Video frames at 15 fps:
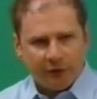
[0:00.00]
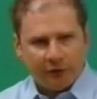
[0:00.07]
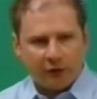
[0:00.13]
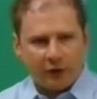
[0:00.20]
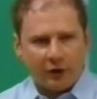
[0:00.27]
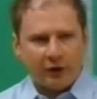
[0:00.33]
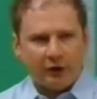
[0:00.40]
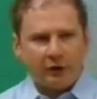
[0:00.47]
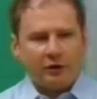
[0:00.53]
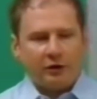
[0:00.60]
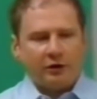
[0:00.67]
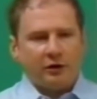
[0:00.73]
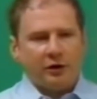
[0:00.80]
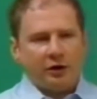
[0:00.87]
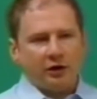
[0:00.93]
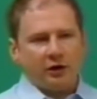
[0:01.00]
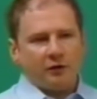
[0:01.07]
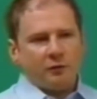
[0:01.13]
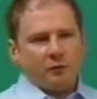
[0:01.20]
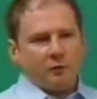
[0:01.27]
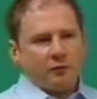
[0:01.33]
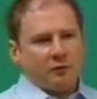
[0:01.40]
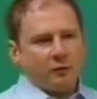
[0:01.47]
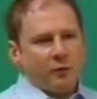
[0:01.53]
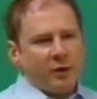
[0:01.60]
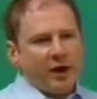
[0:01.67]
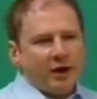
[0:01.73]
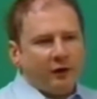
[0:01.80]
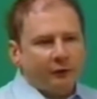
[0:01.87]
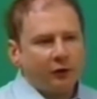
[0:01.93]
to start a
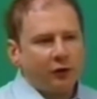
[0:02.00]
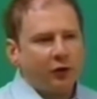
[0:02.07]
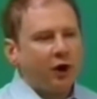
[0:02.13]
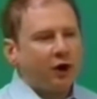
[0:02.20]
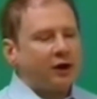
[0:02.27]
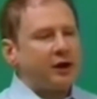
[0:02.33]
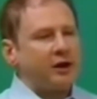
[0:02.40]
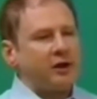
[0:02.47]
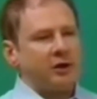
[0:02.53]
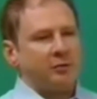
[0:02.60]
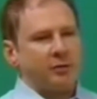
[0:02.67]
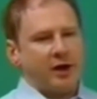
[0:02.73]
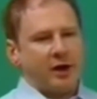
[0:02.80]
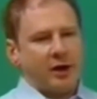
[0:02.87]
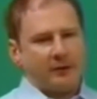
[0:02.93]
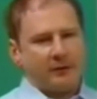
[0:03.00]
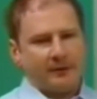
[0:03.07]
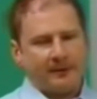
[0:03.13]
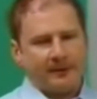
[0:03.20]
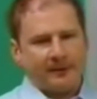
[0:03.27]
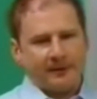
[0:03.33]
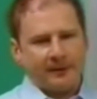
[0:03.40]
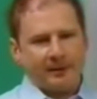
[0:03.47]
way of talking about